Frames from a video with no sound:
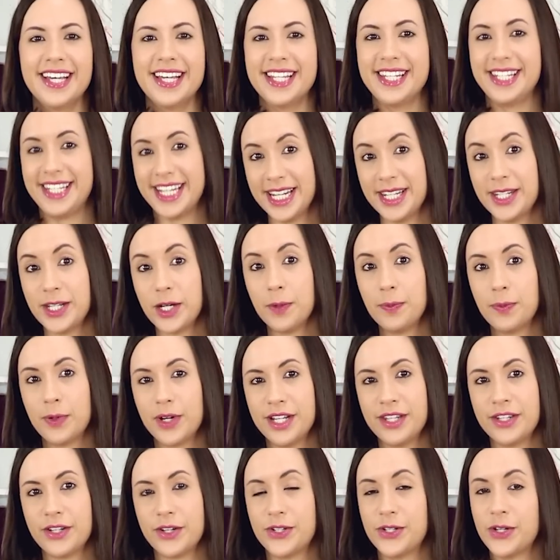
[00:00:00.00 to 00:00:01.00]
Since our
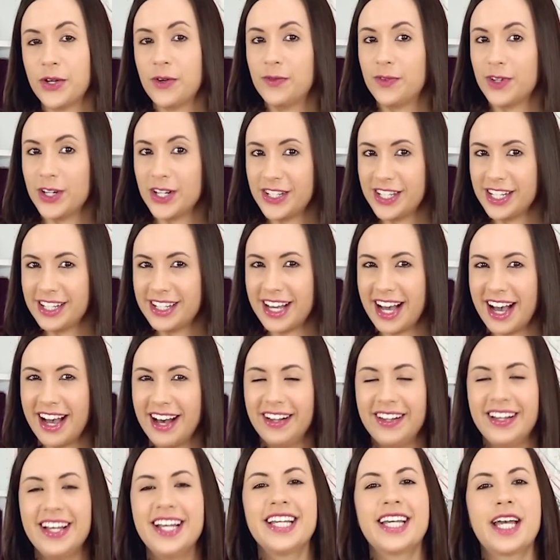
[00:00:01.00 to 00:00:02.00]
prints are so
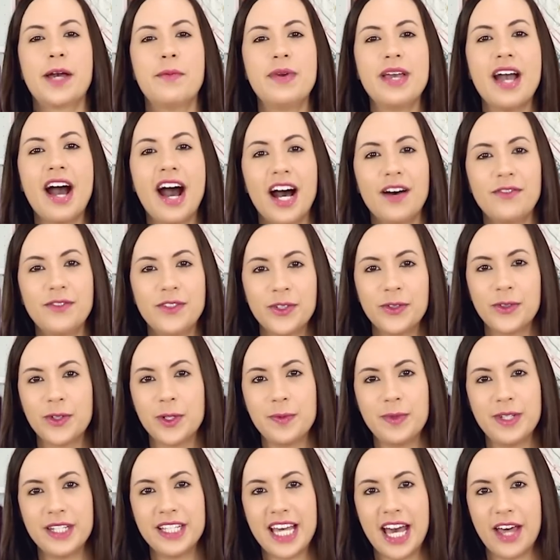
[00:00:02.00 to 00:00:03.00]
versatile and can be often
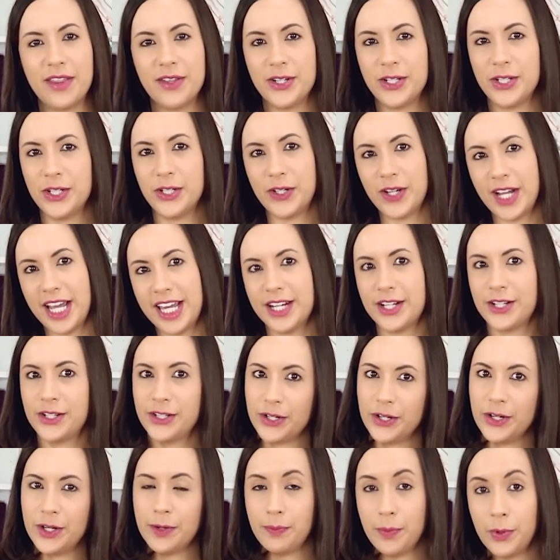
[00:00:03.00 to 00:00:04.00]
grouped together to create a
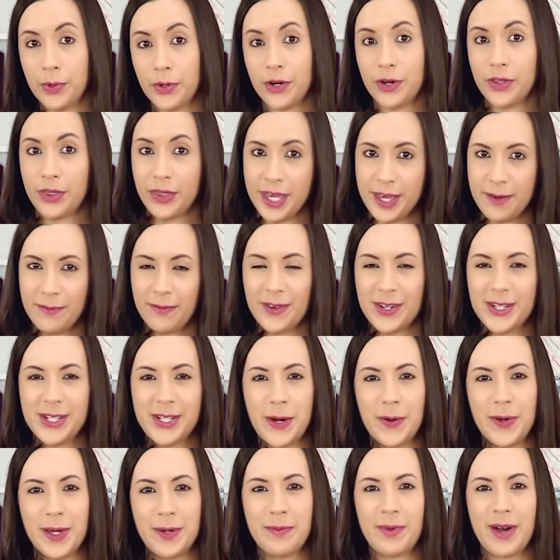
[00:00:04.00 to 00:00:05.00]
certain mood or theme for
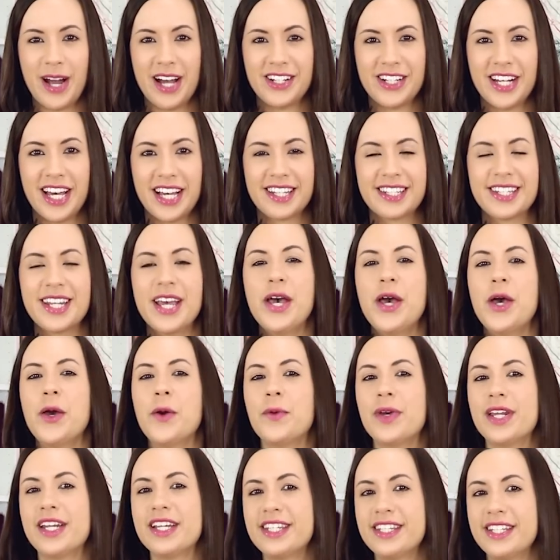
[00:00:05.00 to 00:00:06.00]
sewing projects,
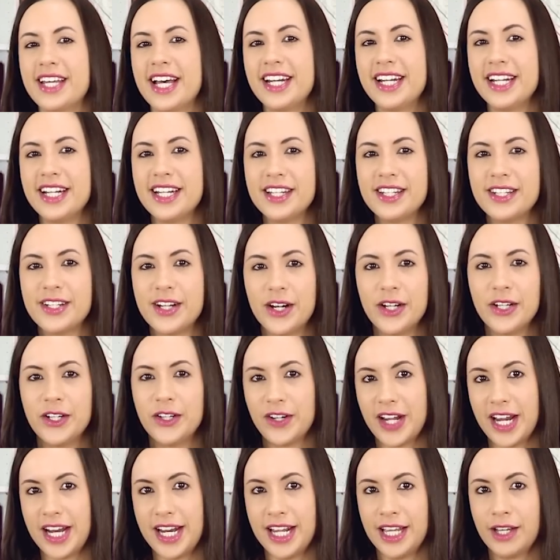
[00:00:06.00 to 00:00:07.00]
we decided to start
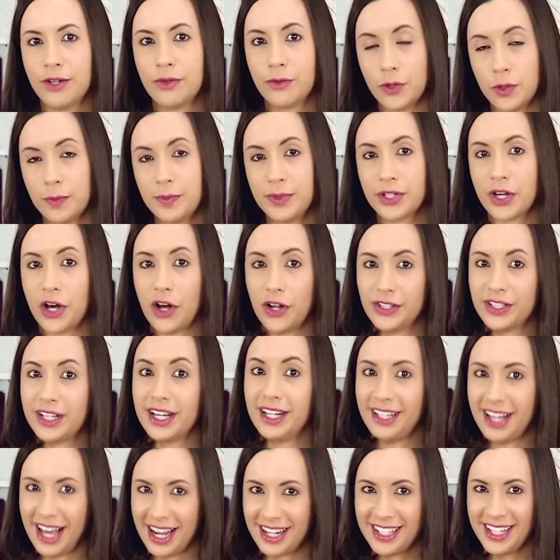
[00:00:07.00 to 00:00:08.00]
creating groups called
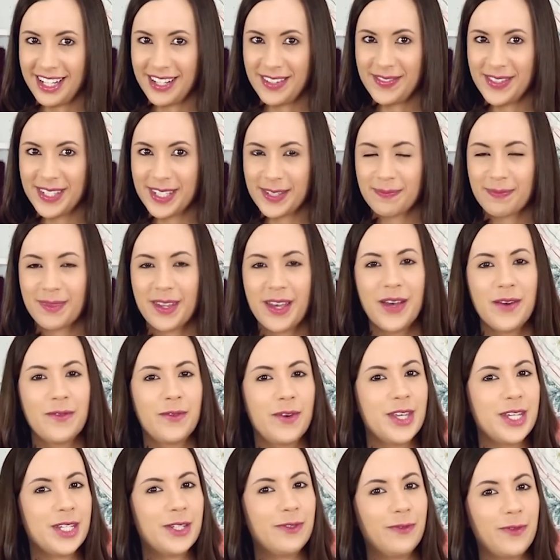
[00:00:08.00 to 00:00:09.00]
collectives.
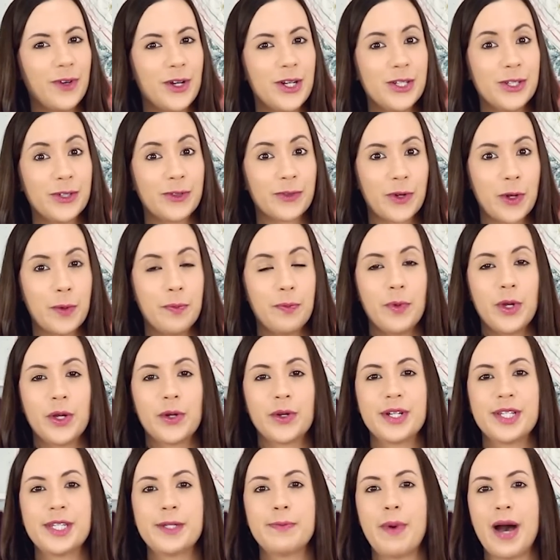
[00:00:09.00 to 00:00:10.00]
For this first group, we
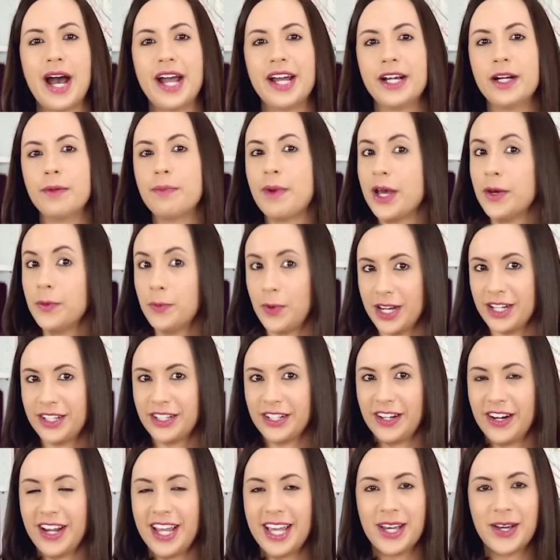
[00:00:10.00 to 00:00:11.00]
were inspired by
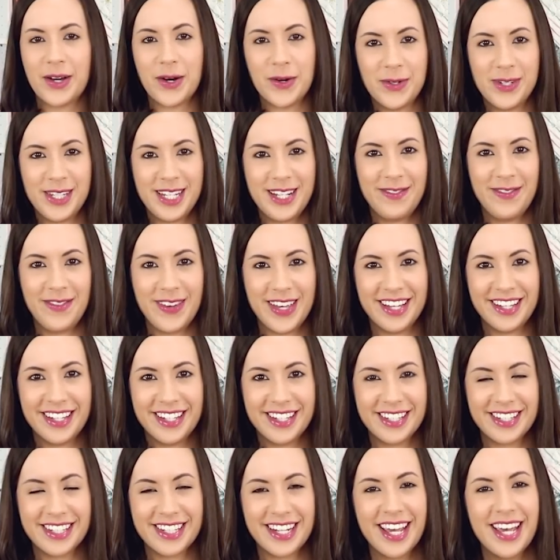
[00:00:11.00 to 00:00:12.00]
winter and cozy
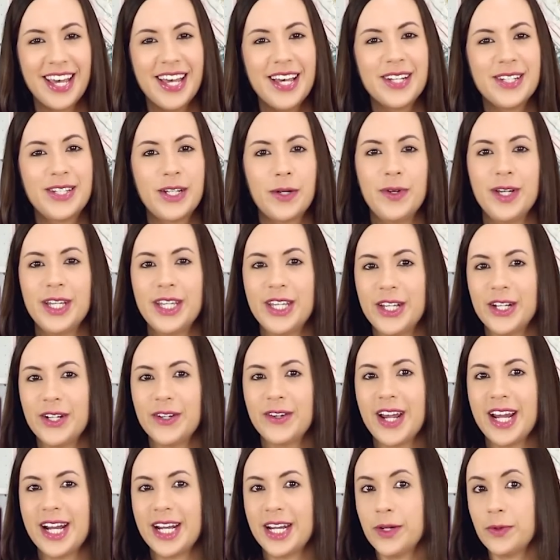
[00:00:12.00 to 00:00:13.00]
feels, so we
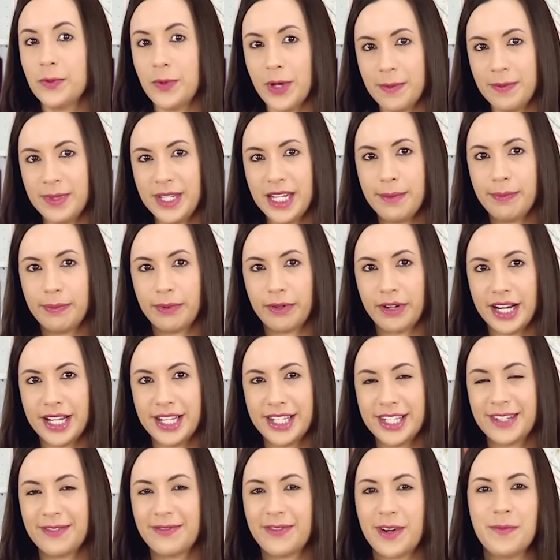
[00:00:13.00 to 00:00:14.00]
curated whimsy
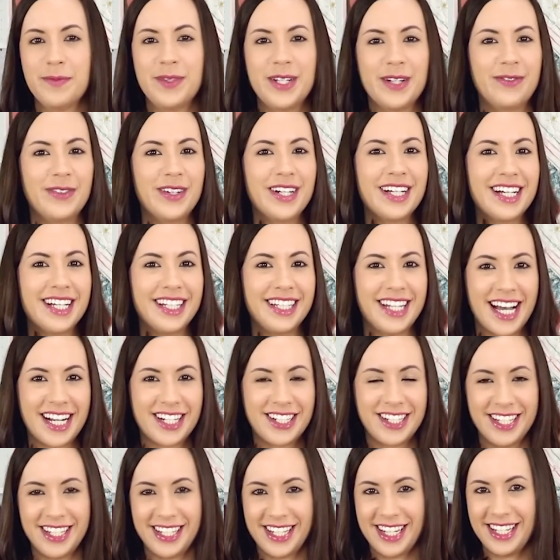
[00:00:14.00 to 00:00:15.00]
prints from different
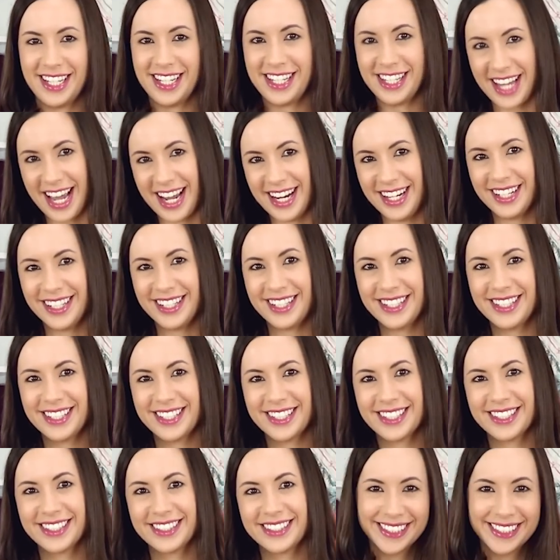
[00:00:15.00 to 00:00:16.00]
collections and
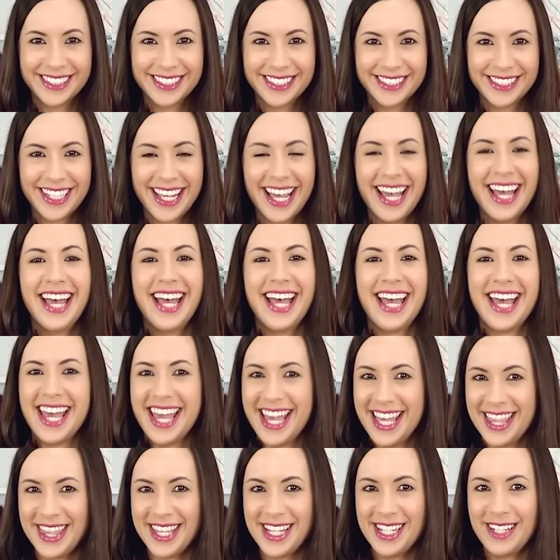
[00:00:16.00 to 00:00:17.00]
designers.
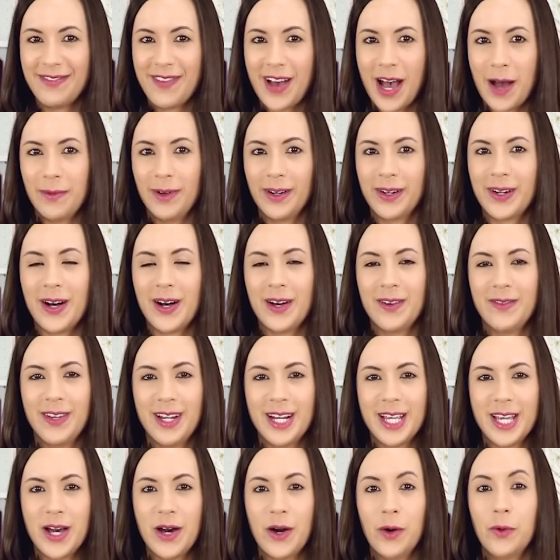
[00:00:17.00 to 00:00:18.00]
In this fabric haul
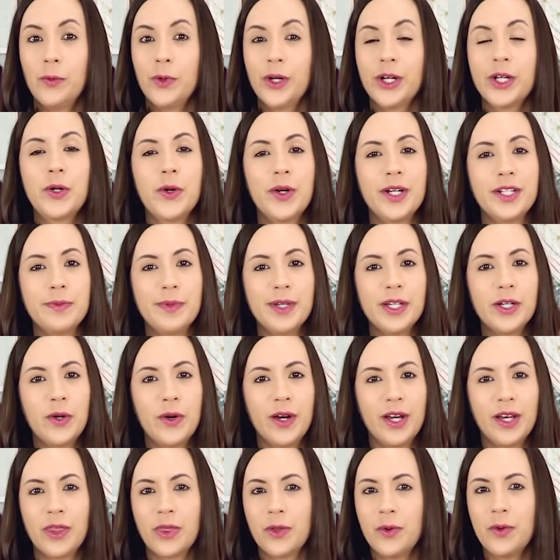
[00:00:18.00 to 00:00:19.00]
video, we're going to be
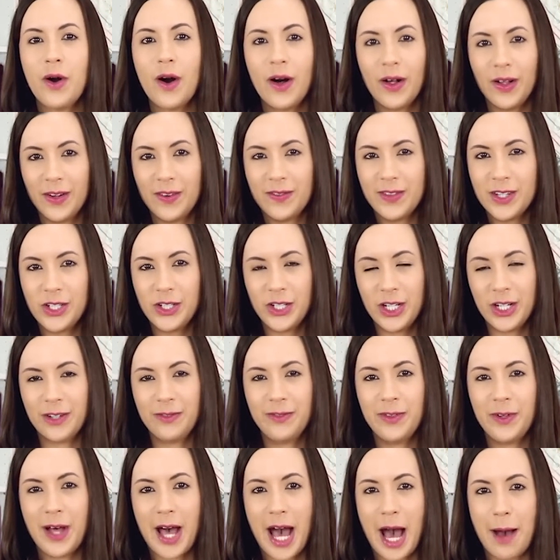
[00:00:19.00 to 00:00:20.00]
going through all of the
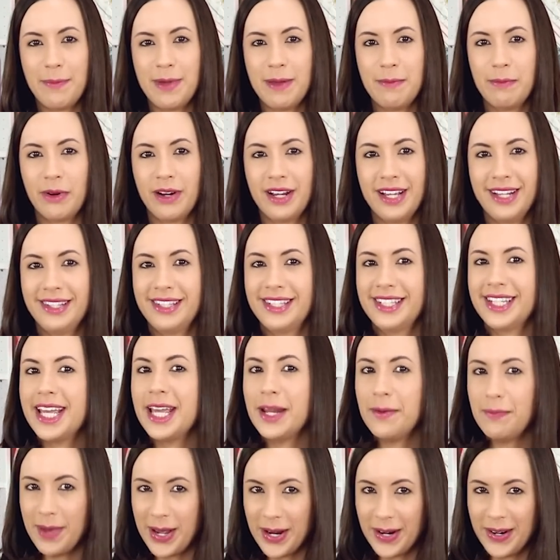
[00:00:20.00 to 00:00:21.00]
cheerful, happy prints
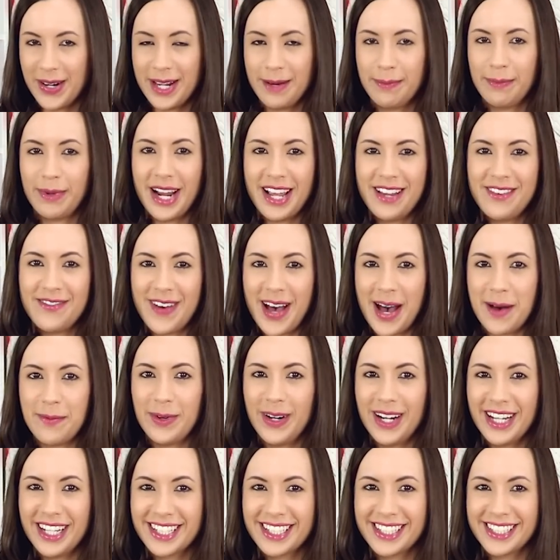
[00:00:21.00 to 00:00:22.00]
in merry and bright
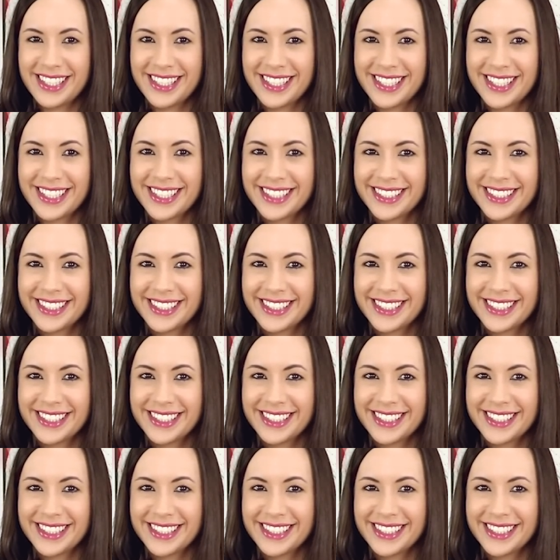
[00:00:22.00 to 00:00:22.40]
fabrics.